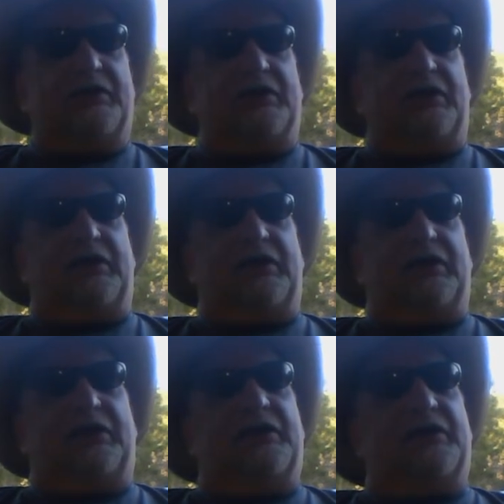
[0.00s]

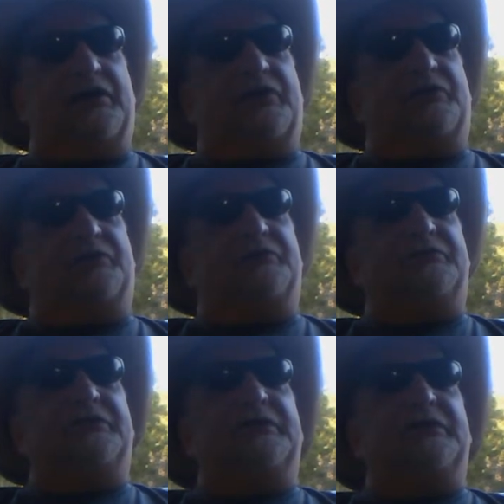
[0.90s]
and how
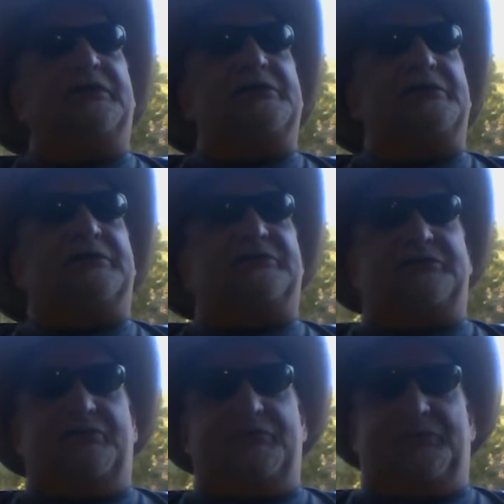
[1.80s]

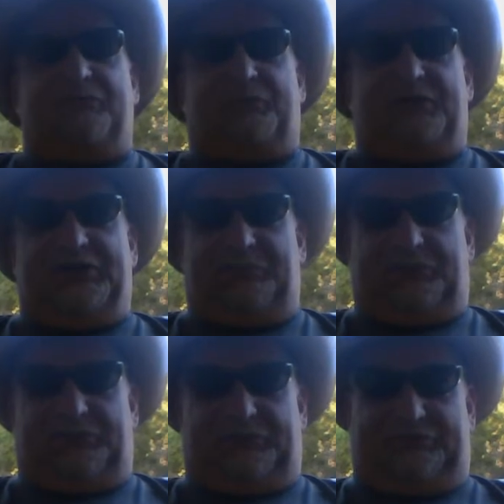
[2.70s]
some of the
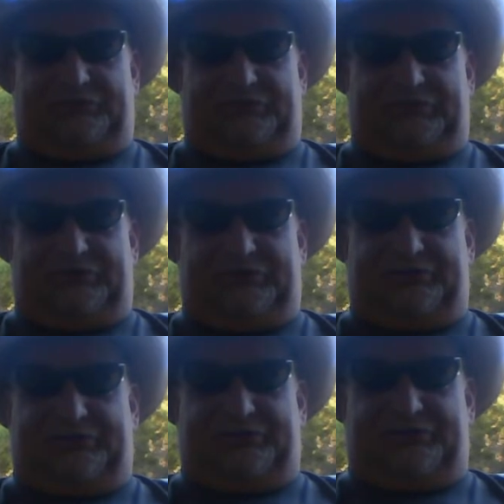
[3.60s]
people
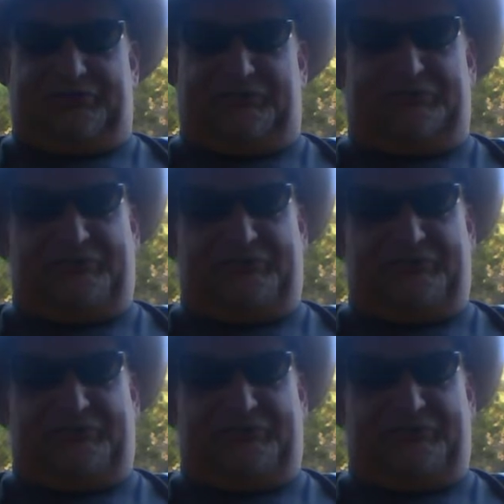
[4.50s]
on